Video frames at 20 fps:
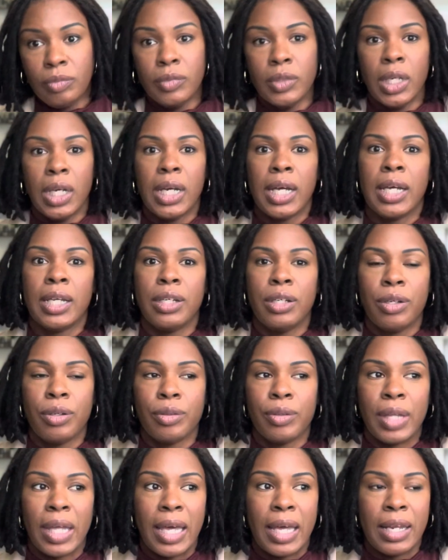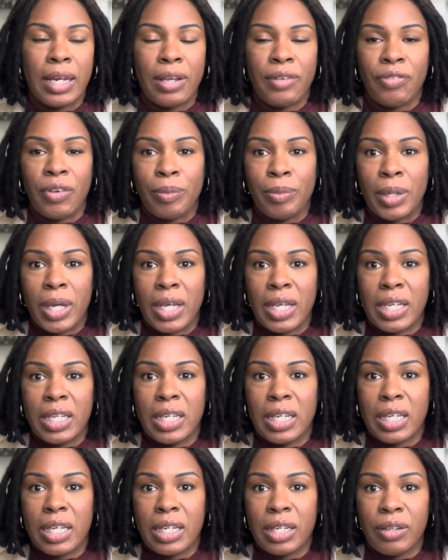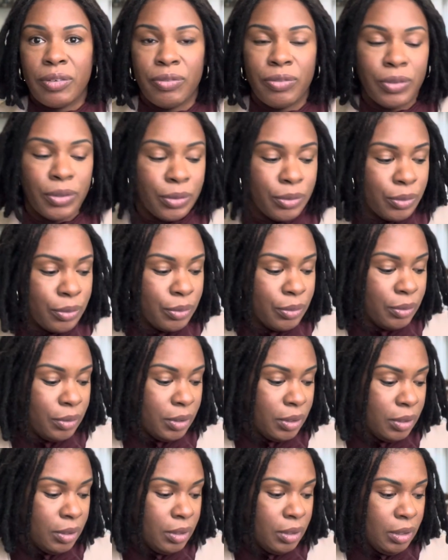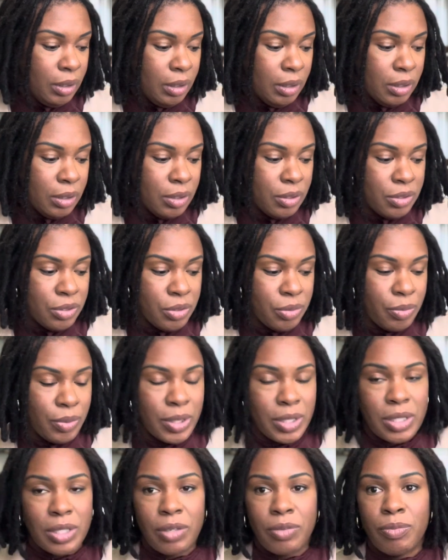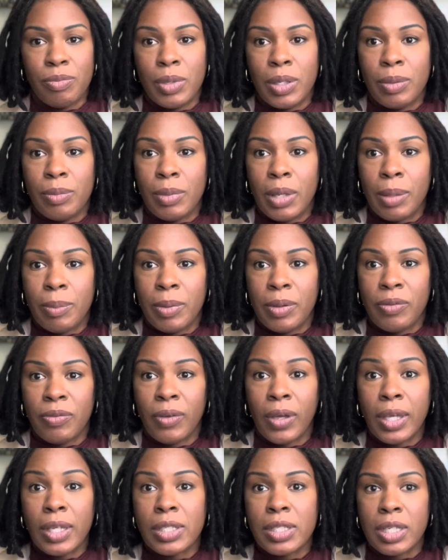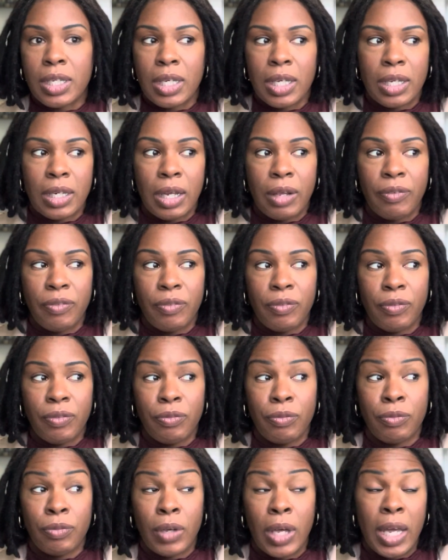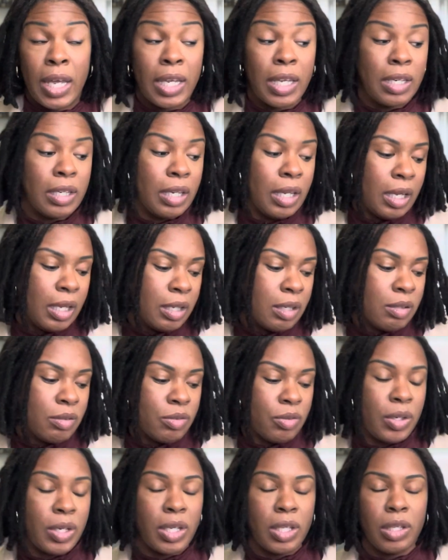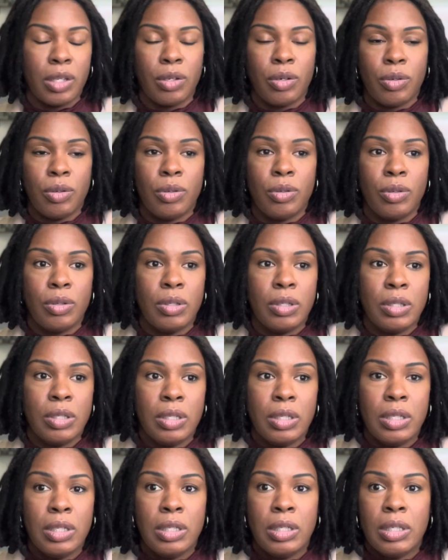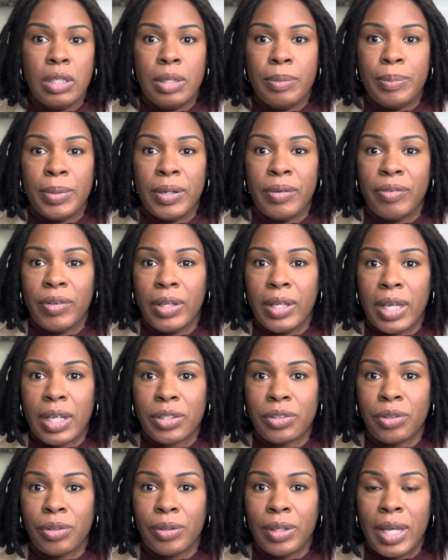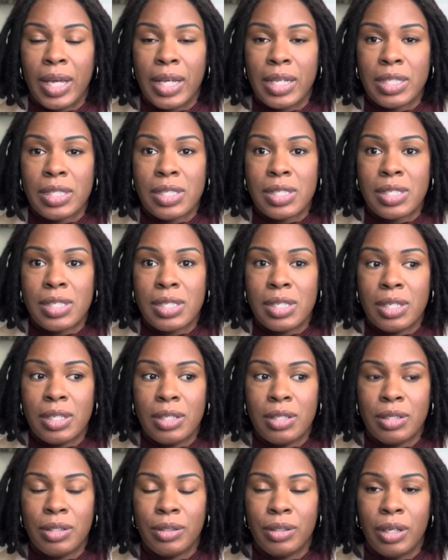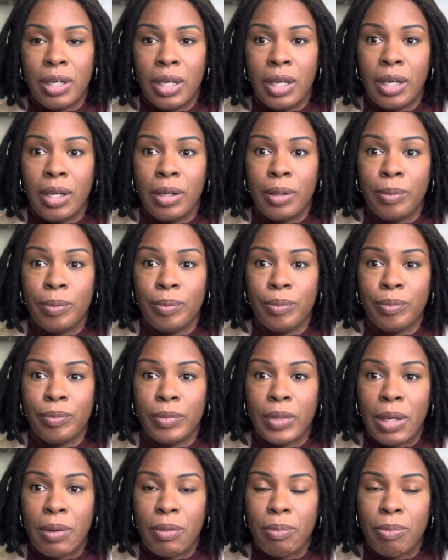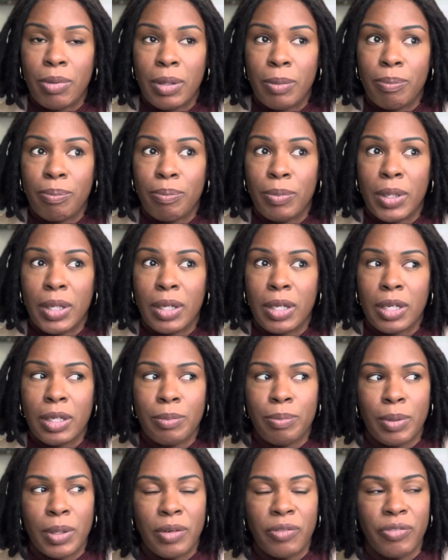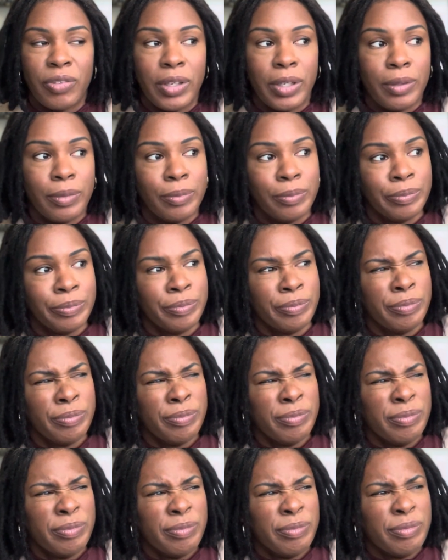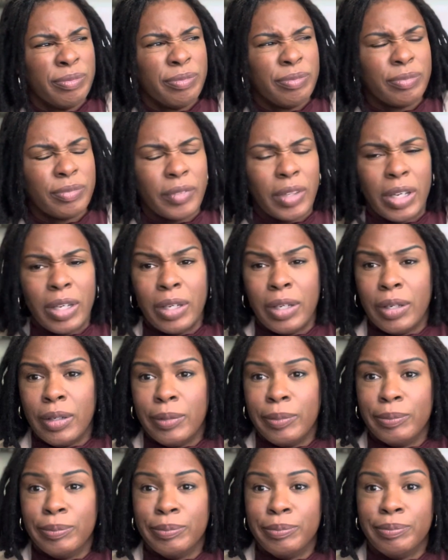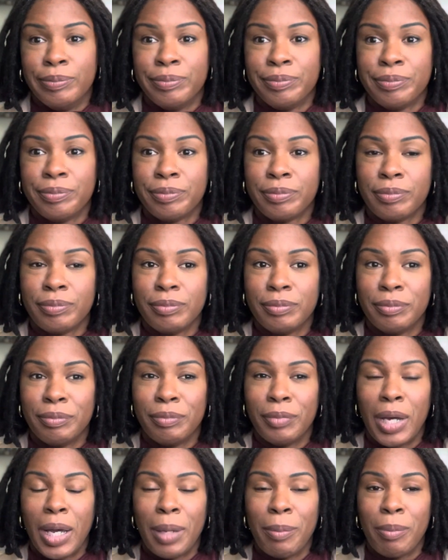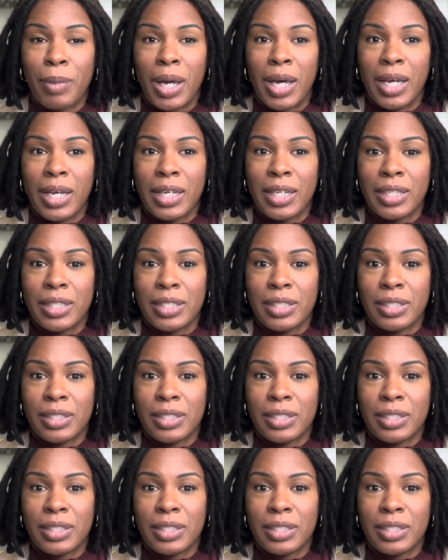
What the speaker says: I know that if I'm not eating any food, there's a risk of me maybe fainting. And if I can like drink a little bit of electrolytes, that would be a good benefit. My mind,